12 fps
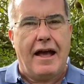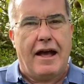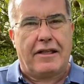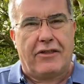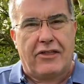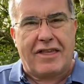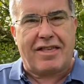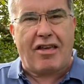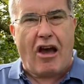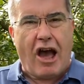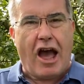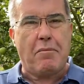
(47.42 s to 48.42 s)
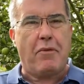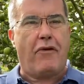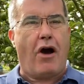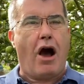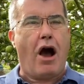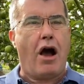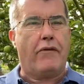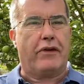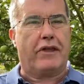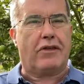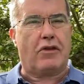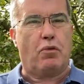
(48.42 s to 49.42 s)
And at this time of
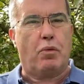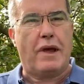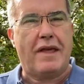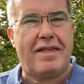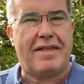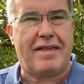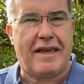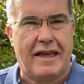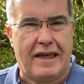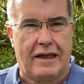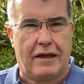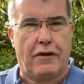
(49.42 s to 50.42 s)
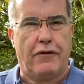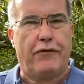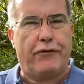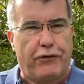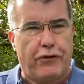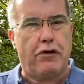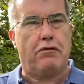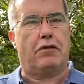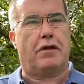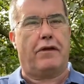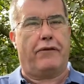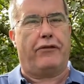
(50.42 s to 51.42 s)
harvest, we're seeing fruit
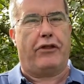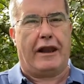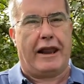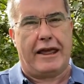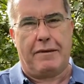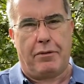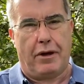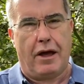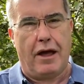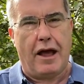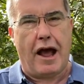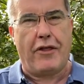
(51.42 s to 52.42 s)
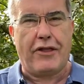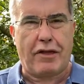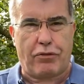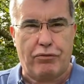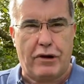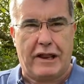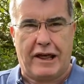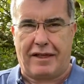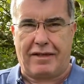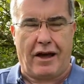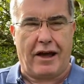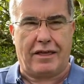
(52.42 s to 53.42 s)
for the labour. And that's really
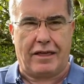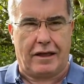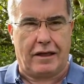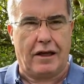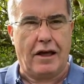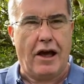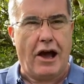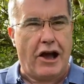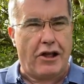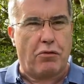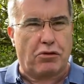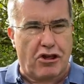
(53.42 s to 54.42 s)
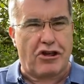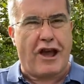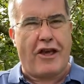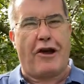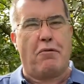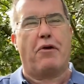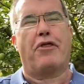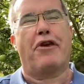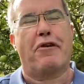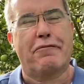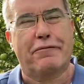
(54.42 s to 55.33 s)
exciting. And I want to share that with you.